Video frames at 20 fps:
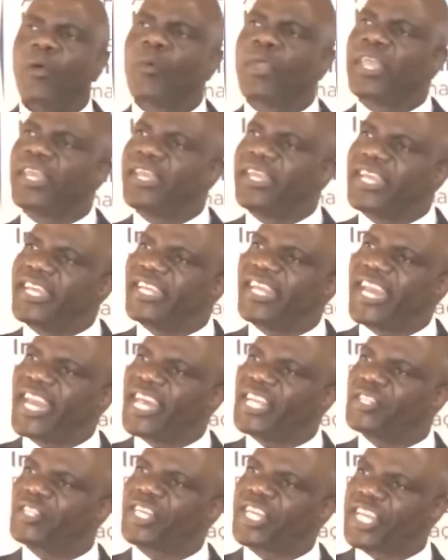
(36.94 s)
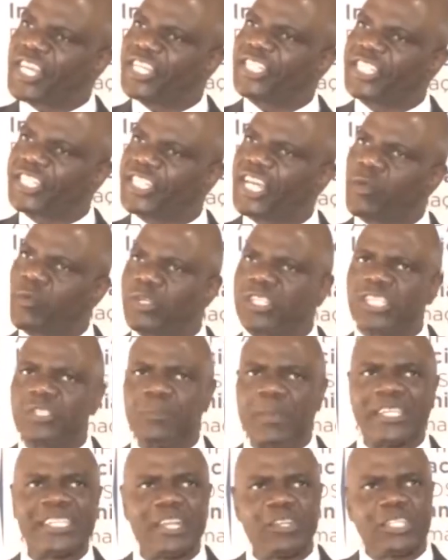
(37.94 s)
We need an education which is
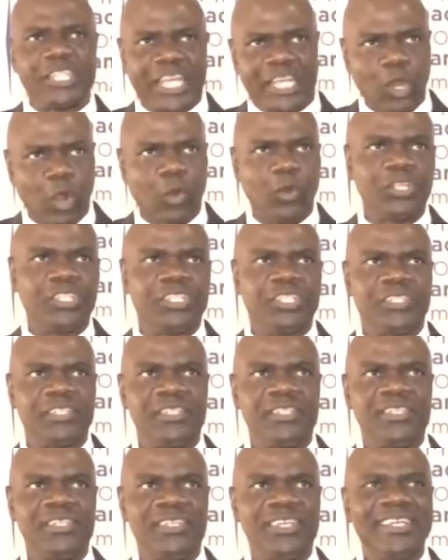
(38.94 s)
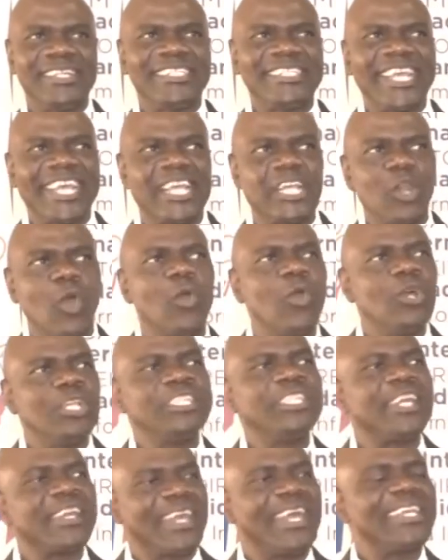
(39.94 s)
based on technology.
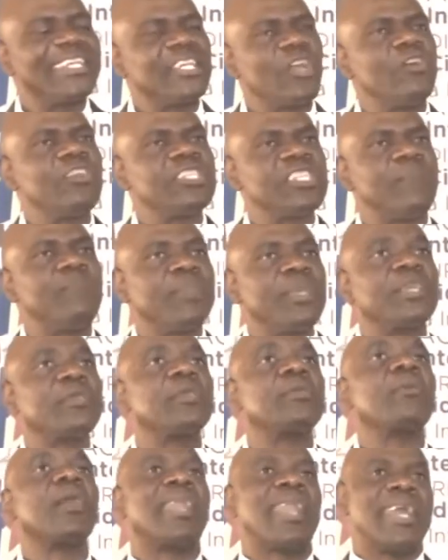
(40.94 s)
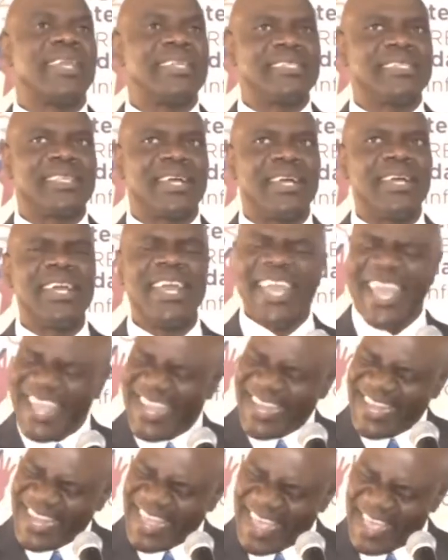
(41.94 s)
Technology right now is a big equalizer.
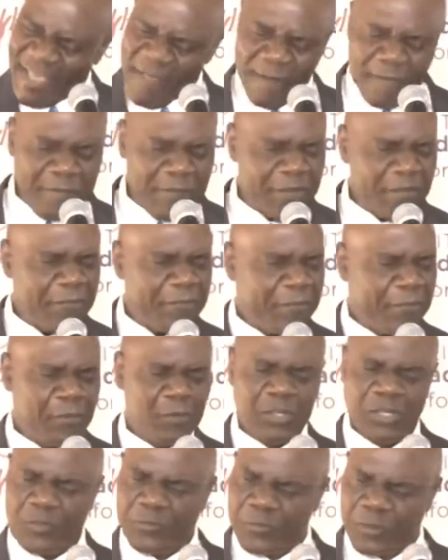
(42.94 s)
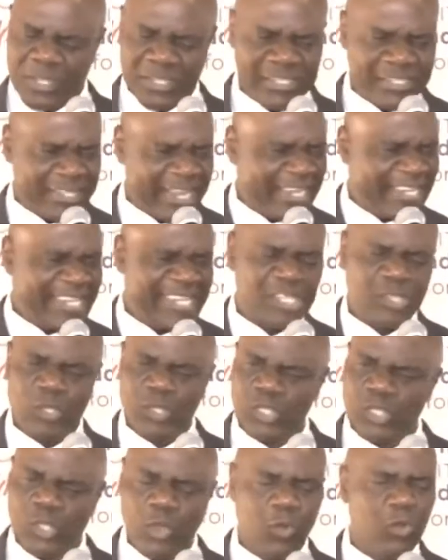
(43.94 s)
In every field, if you are studying
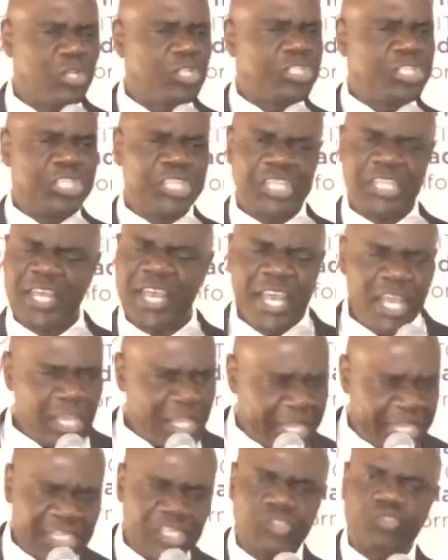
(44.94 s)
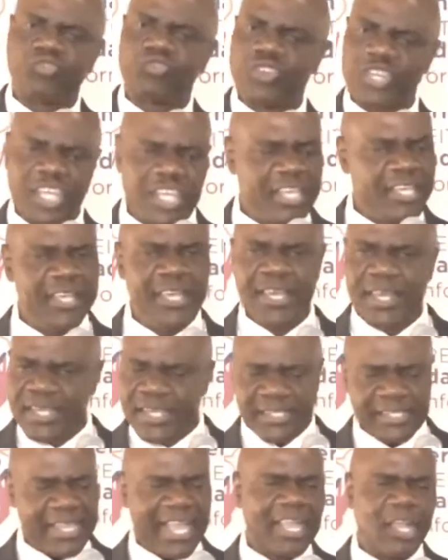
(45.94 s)
sociology, history,
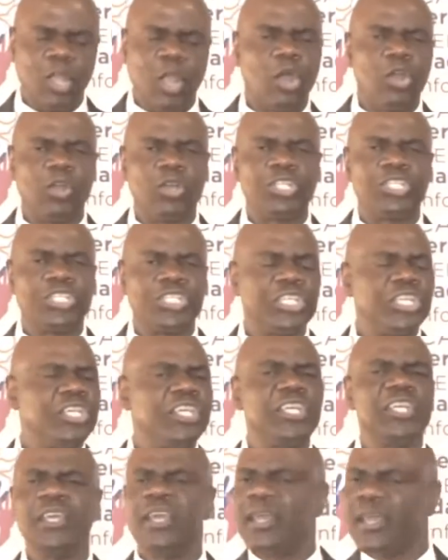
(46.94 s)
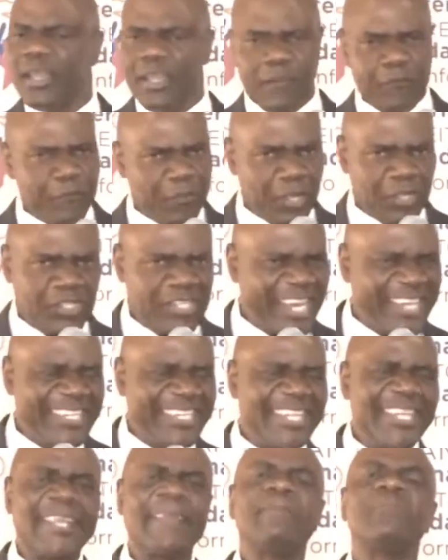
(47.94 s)
psychology, if you are
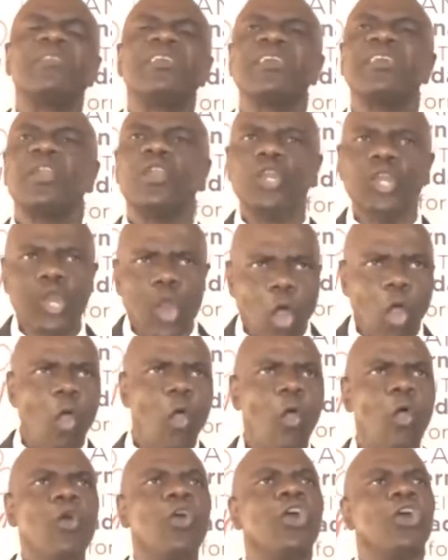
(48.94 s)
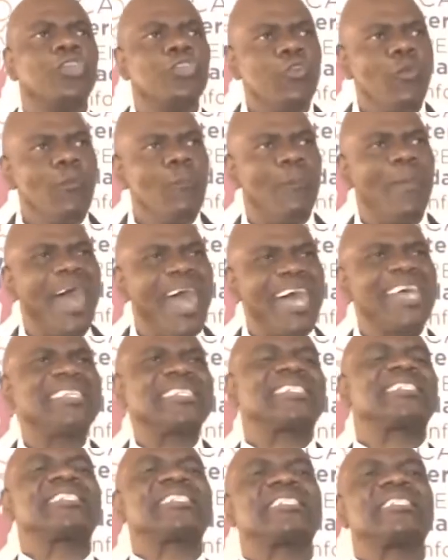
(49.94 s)
studying law, you
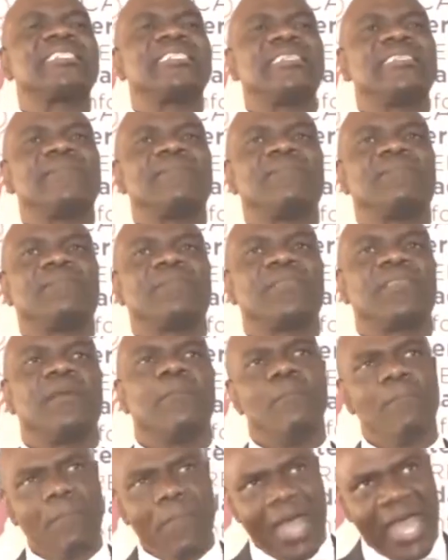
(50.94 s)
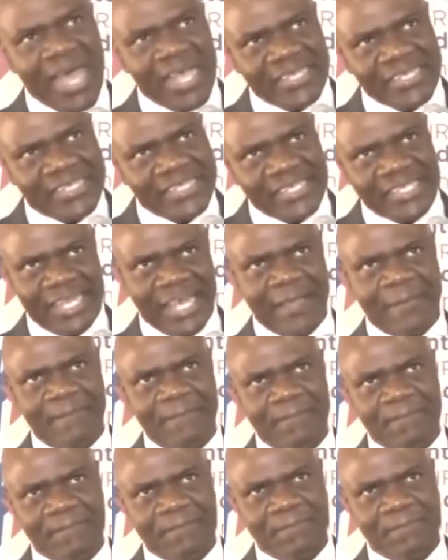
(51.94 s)
must master